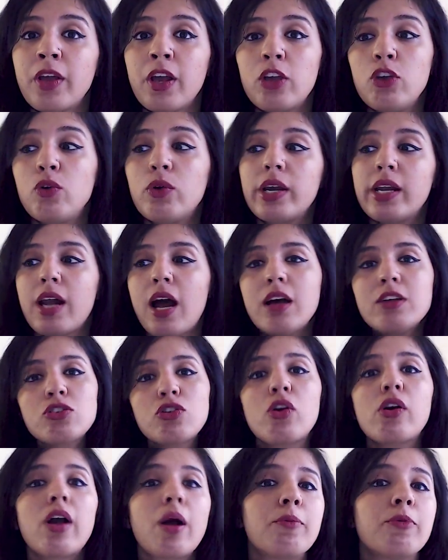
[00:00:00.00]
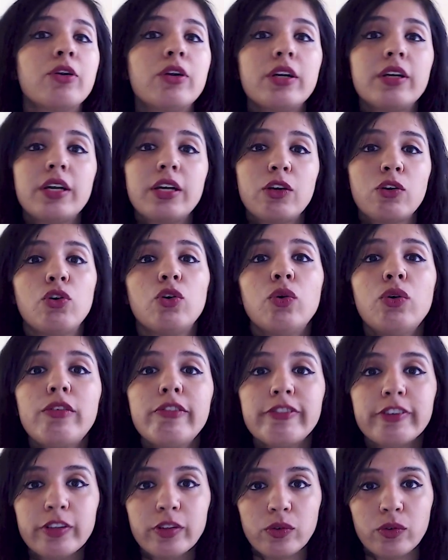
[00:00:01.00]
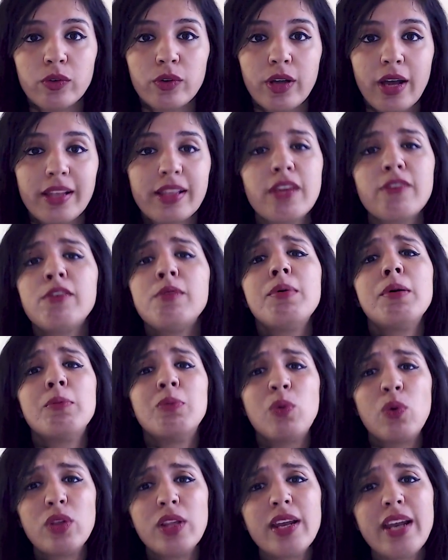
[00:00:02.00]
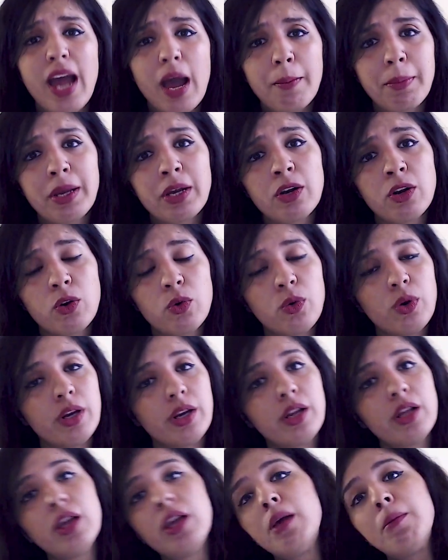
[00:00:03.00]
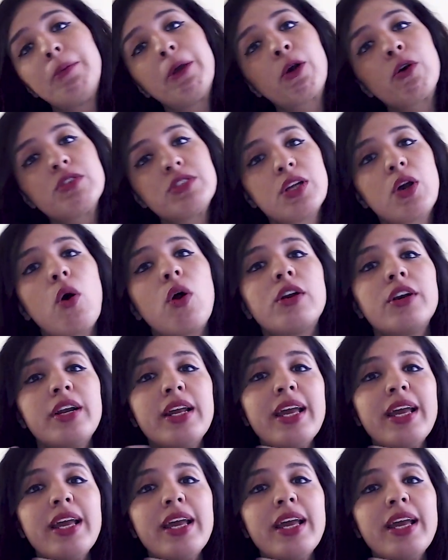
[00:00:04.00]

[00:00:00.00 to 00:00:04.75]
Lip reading: you can ask your community to do it for you, and they will be more than happy to do it because they already